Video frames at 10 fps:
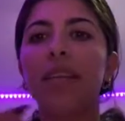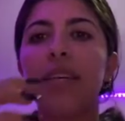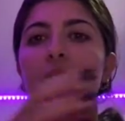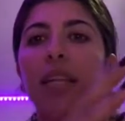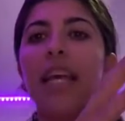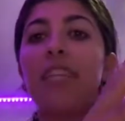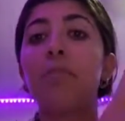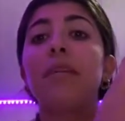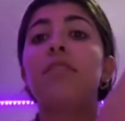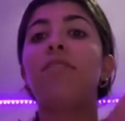is gonna like
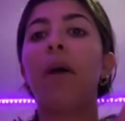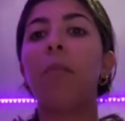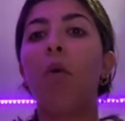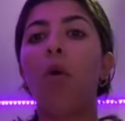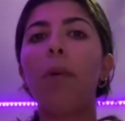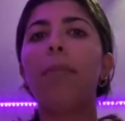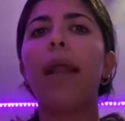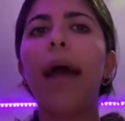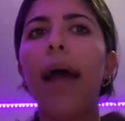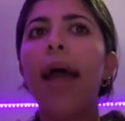specify more,
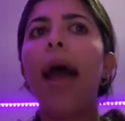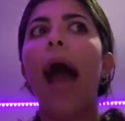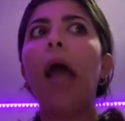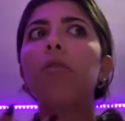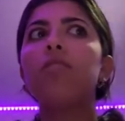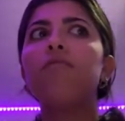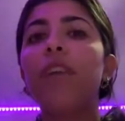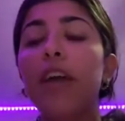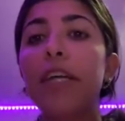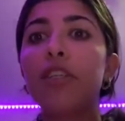but I was
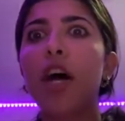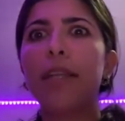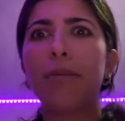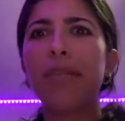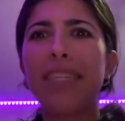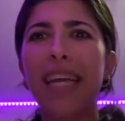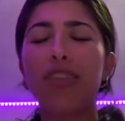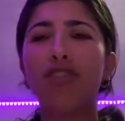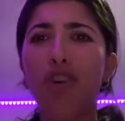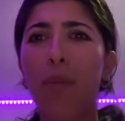very shocked. There was like
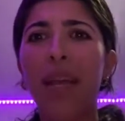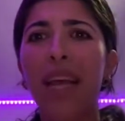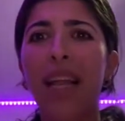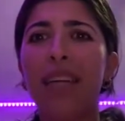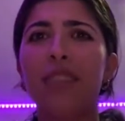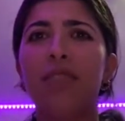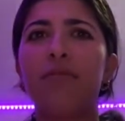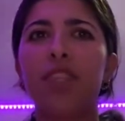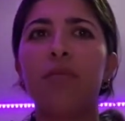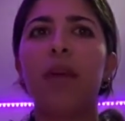so many classes of
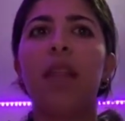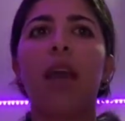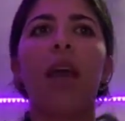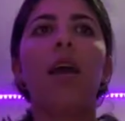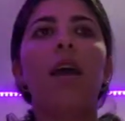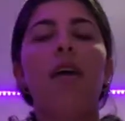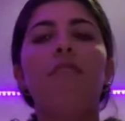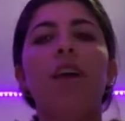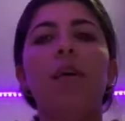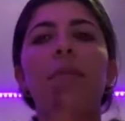just being like
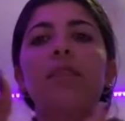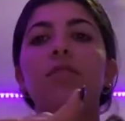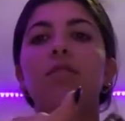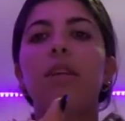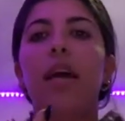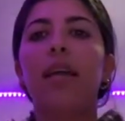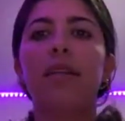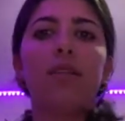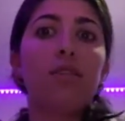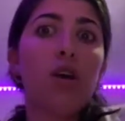environmental
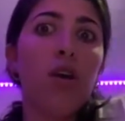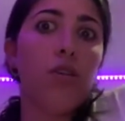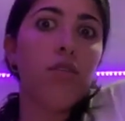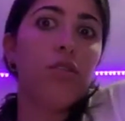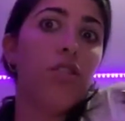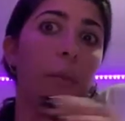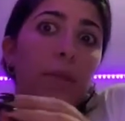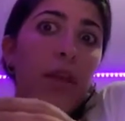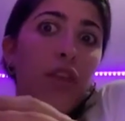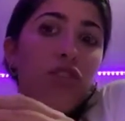science,
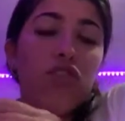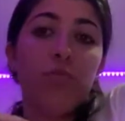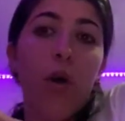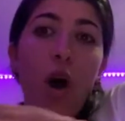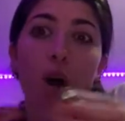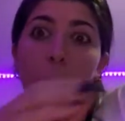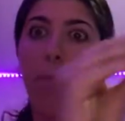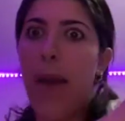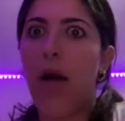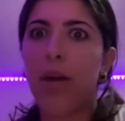something small
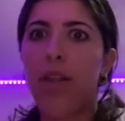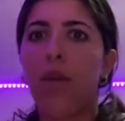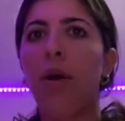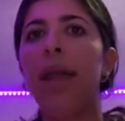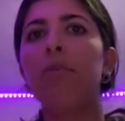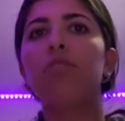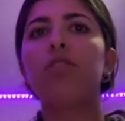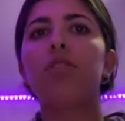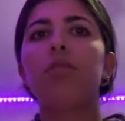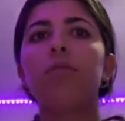about it though. And it was
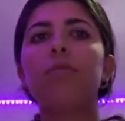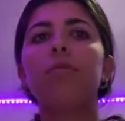just,